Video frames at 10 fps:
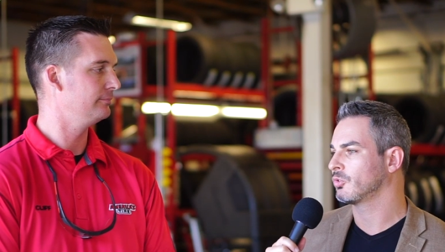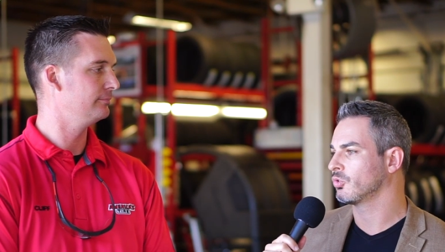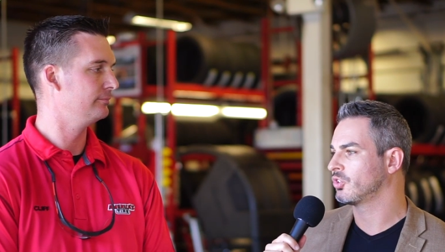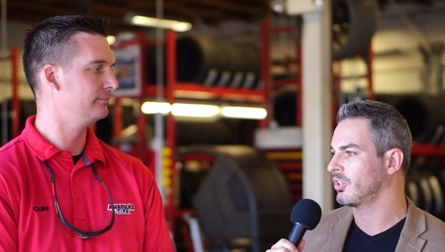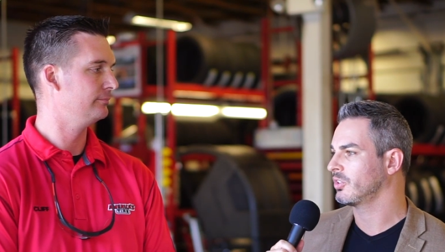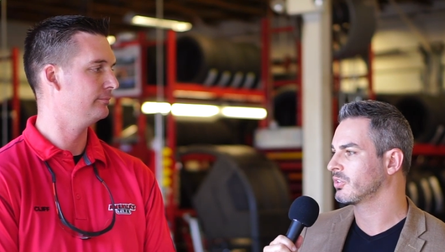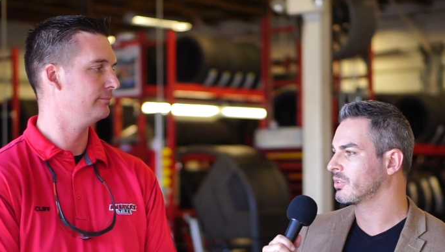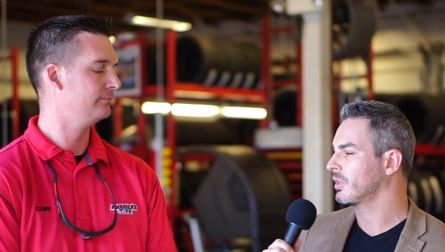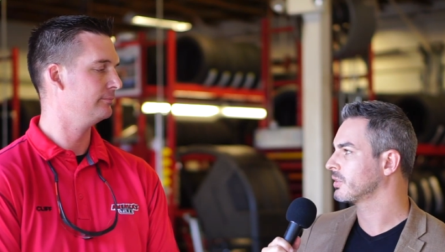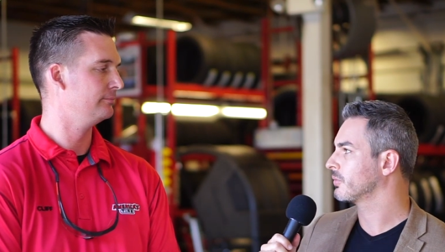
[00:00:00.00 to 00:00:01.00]
Speaker 1: to change the
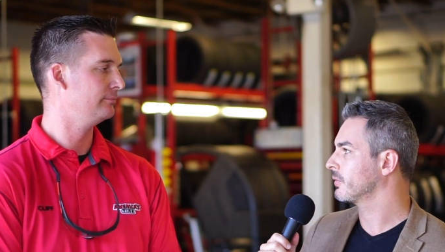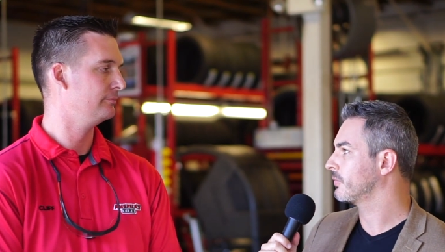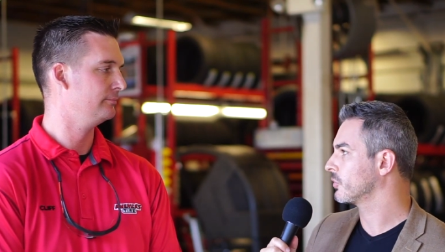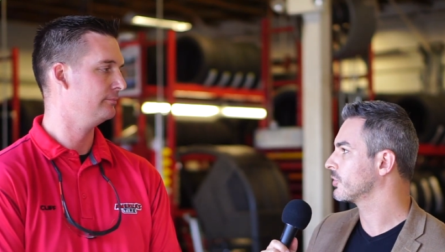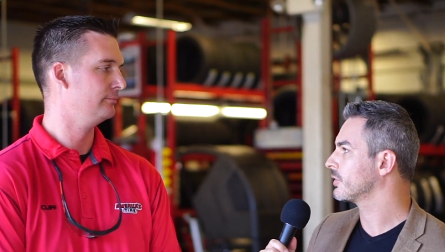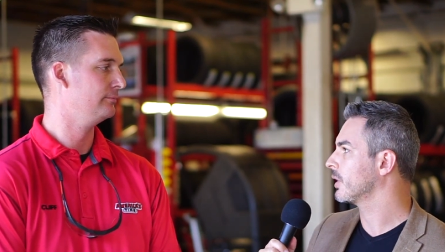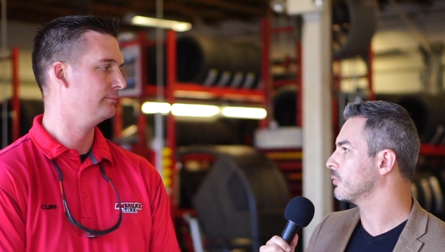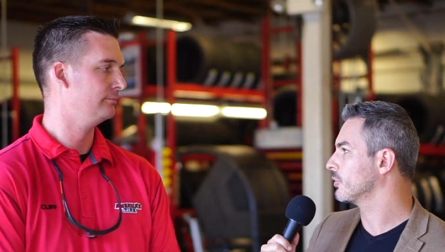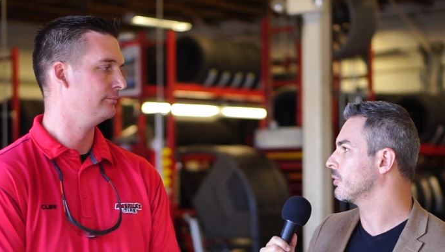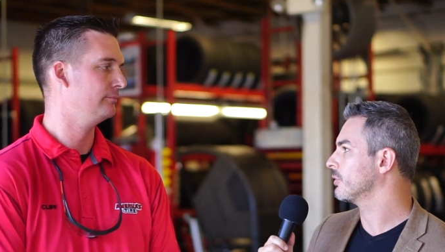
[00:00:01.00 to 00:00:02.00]
tires for the first
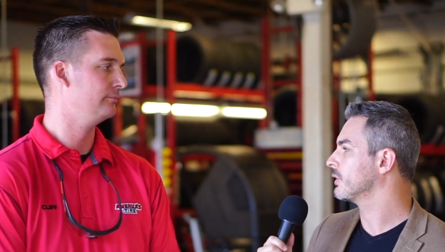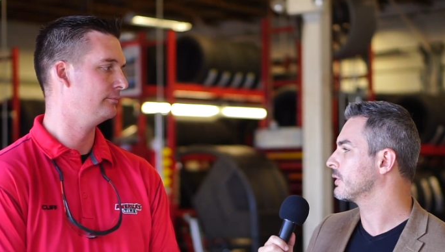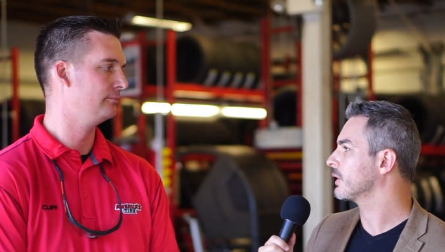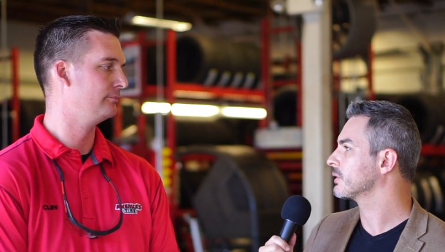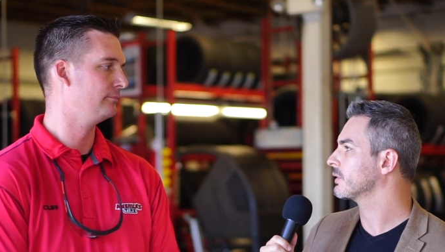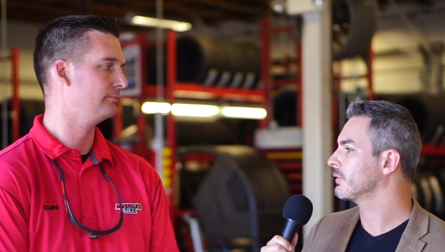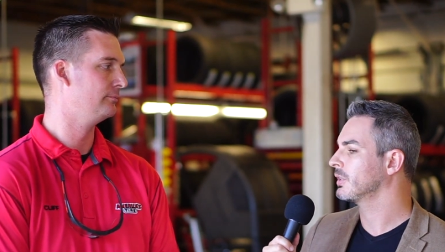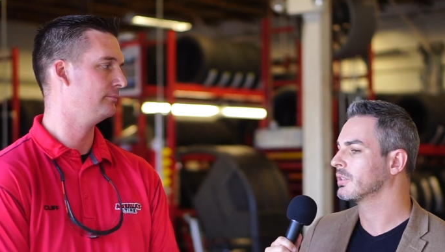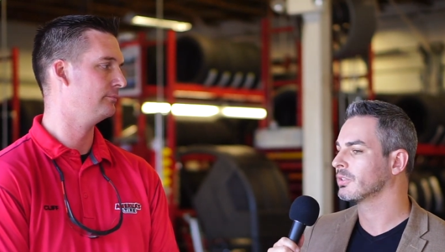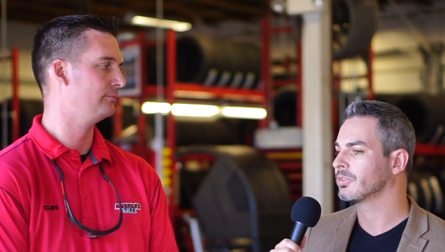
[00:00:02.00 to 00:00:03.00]
time on, on the Tesla
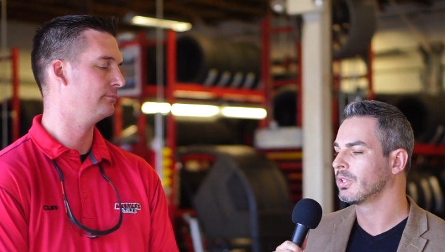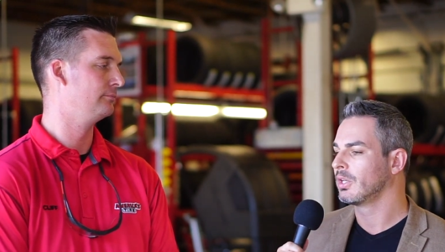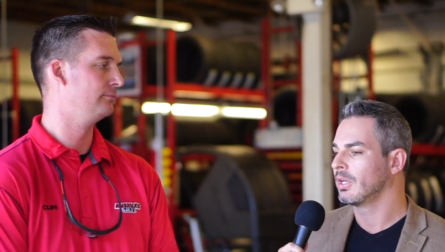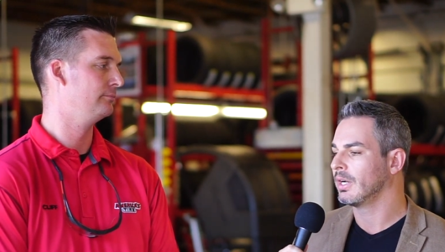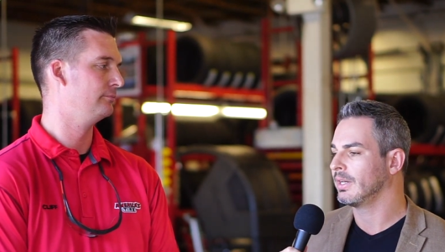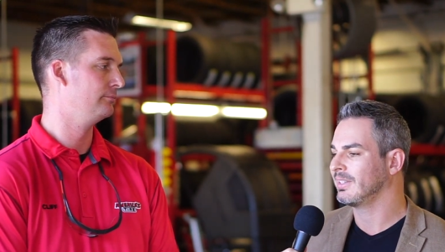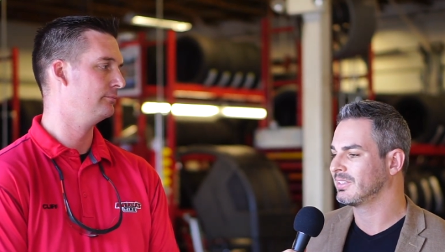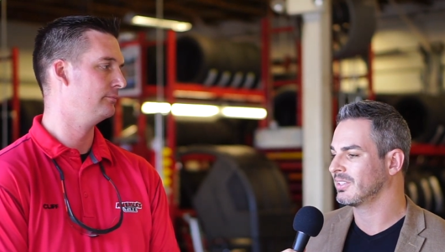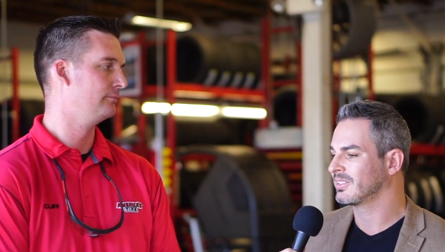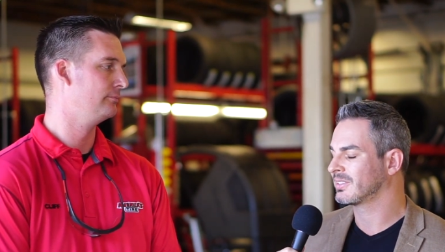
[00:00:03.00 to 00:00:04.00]
vehicles, uh, is
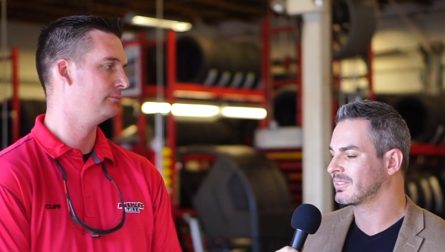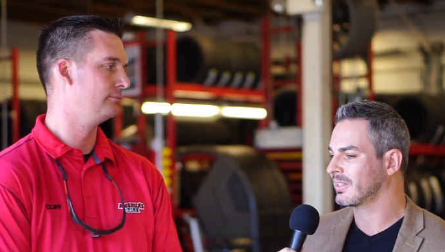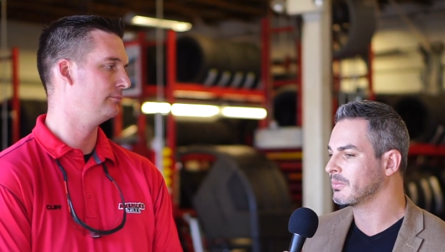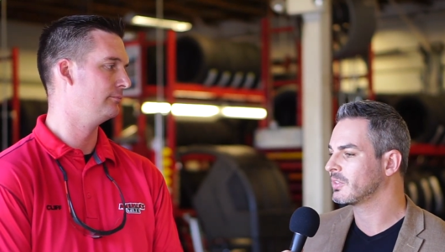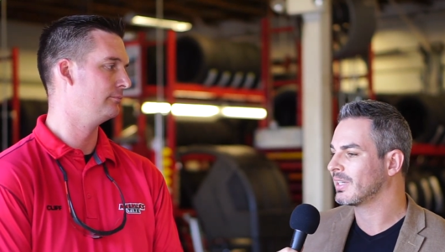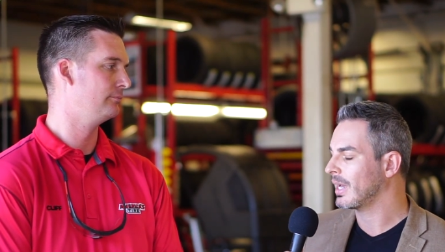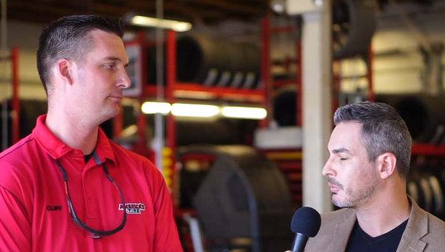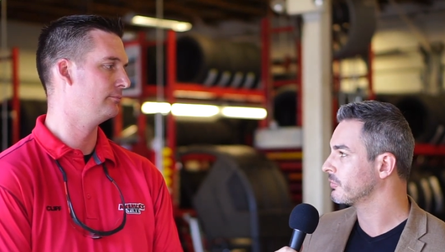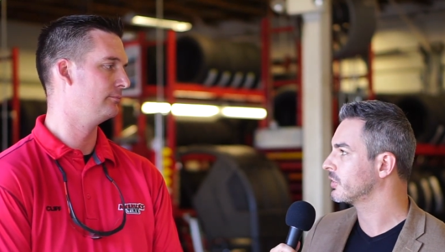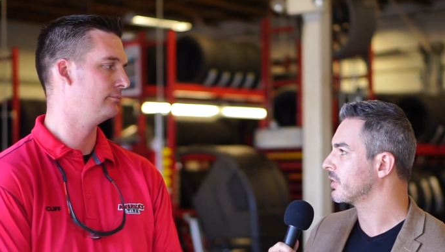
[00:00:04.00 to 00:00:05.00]
there some
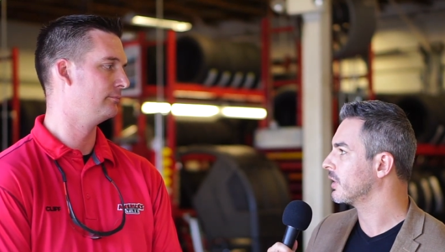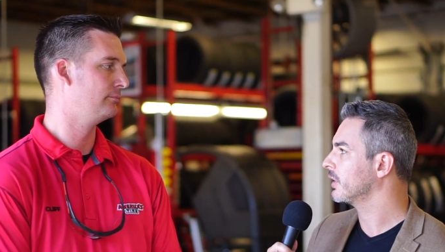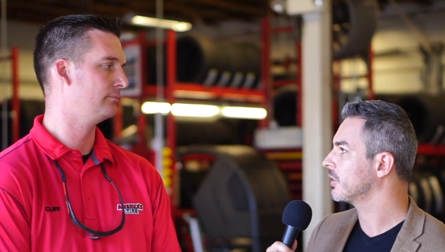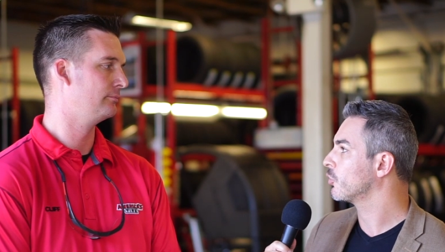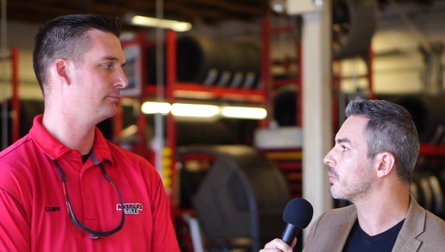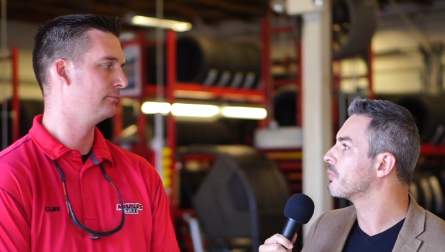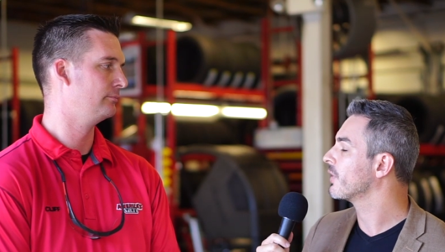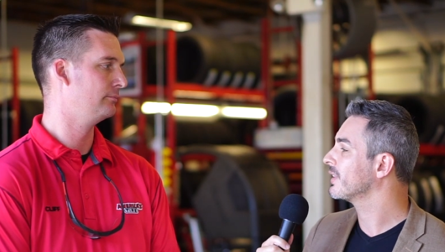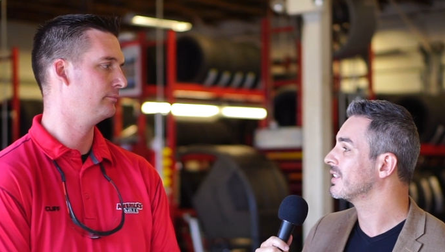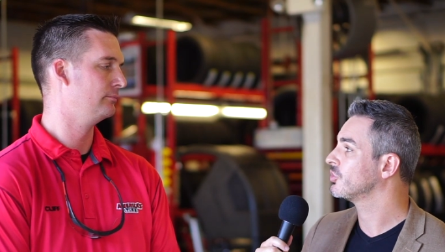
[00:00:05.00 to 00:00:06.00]
type of a tire or
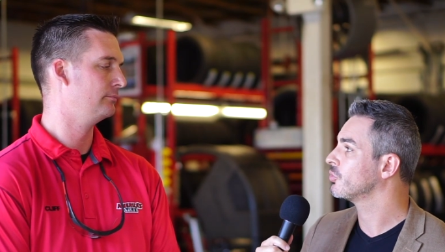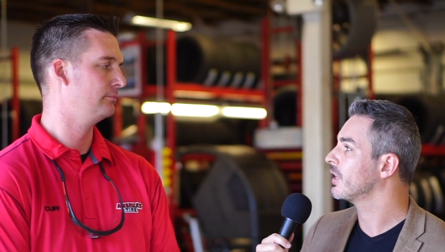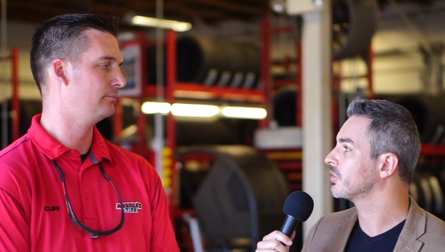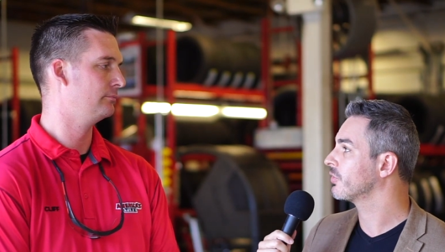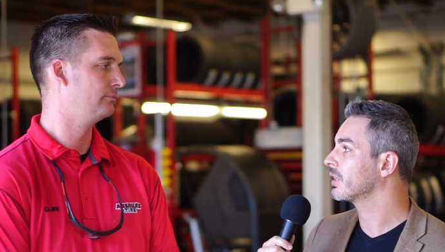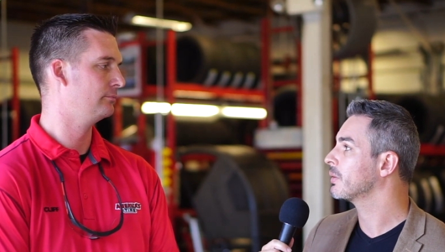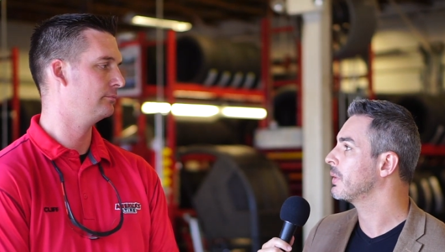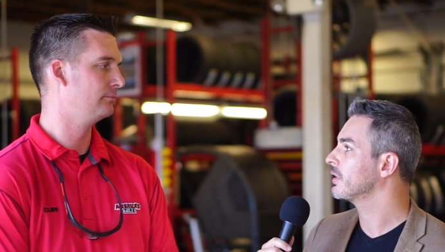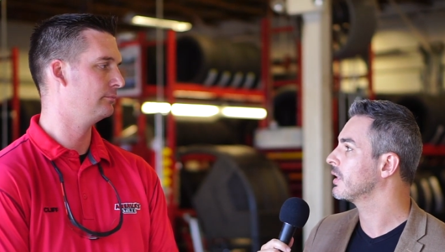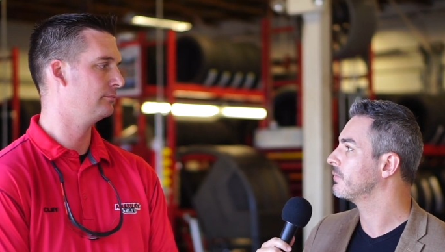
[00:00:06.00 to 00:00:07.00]
brand that you guys
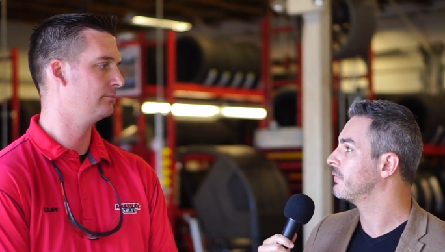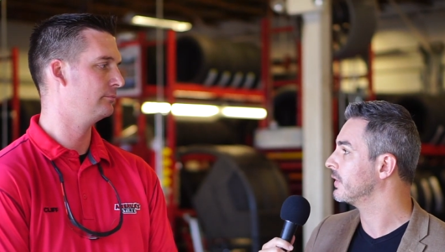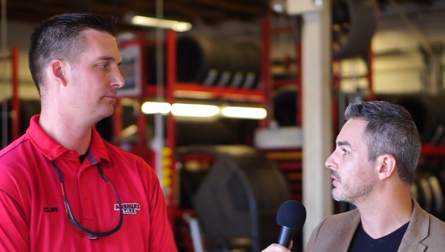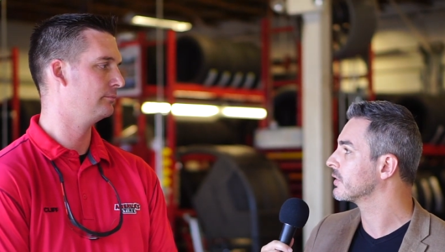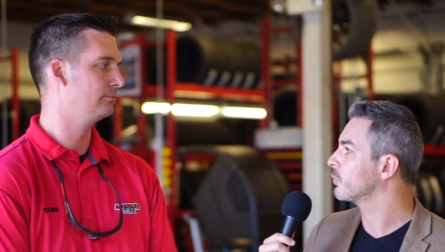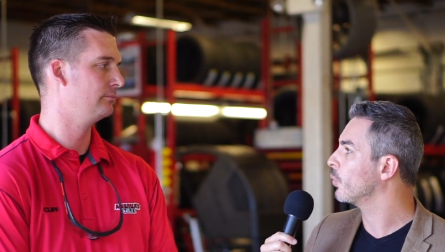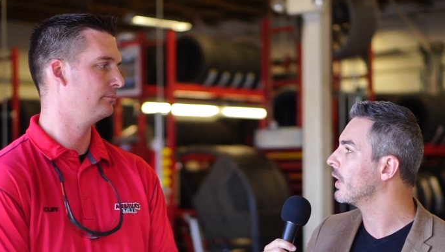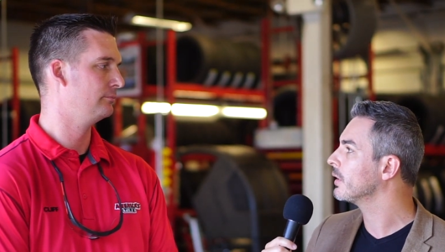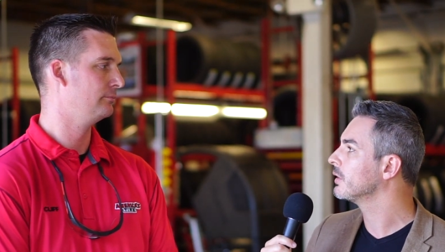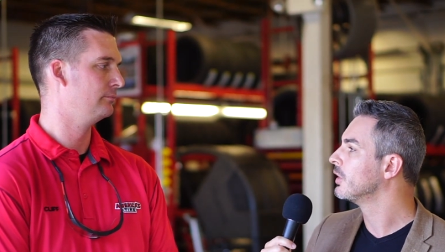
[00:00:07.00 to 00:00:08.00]
recommend that fits it
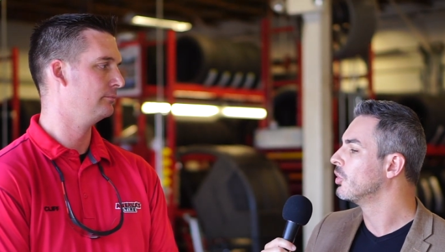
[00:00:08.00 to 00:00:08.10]
well?